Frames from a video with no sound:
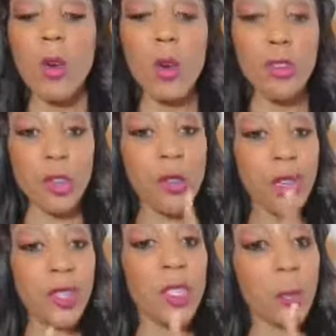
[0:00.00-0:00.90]
Or do you
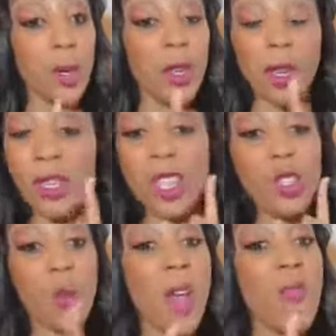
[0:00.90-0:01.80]
need to put at
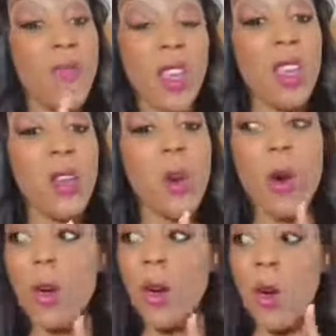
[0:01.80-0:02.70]
least one thing
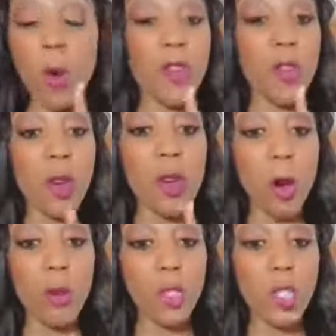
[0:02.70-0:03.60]
on your
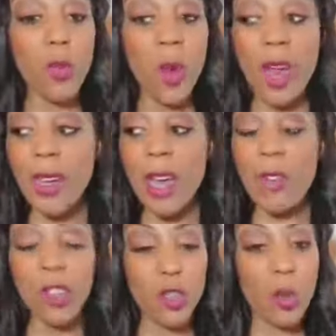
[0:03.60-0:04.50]
goal sheet right
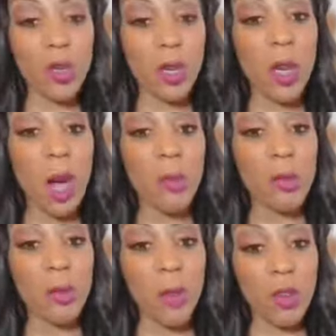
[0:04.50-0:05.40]
now that you want to
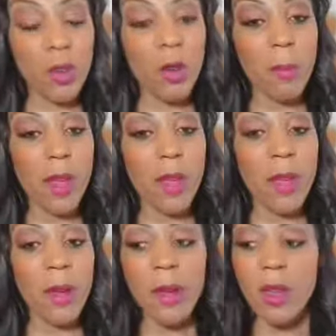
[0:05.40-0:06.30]
accomplish before you go to
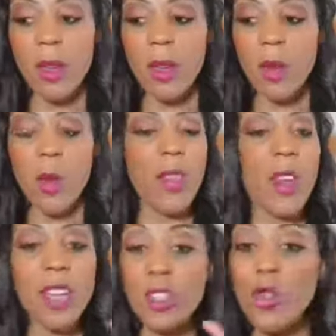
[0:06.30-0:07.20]
bed? Whether
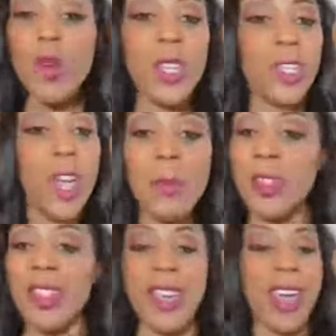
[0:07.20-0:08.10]
that's 20
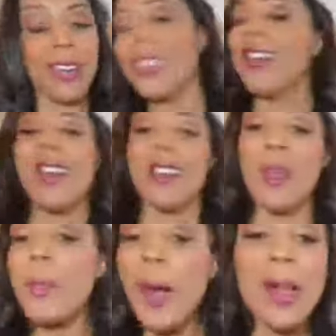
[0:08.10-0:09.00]
jumping jacks.
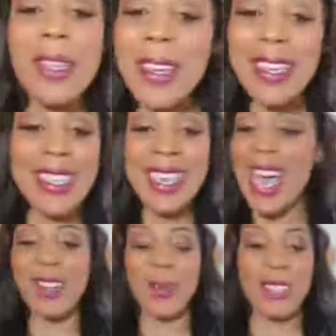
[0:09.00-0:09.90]
Let me burn a little of these
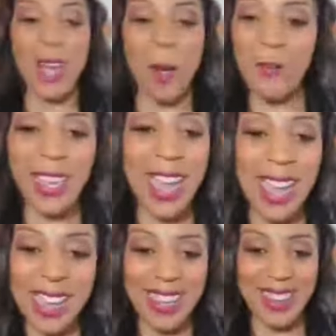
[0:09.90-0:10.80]
calories off that I
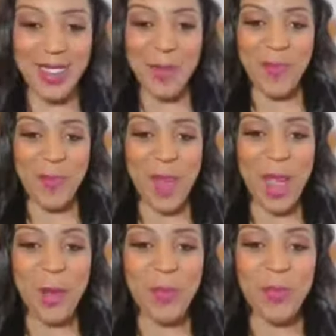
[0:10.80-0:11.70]
ate
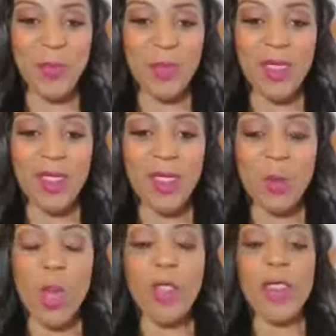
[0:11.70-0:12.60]
right?
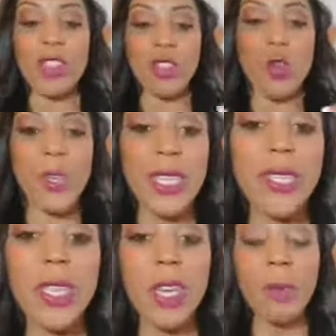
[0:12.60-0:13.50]
Whether that's 20
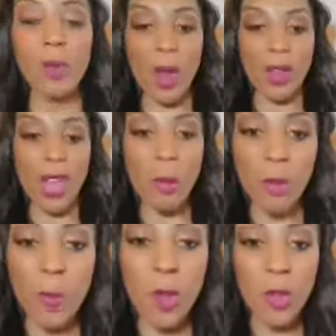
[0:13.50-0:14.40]
sit ups right now
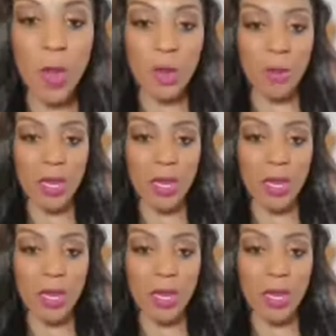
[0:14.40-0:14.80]
before you go to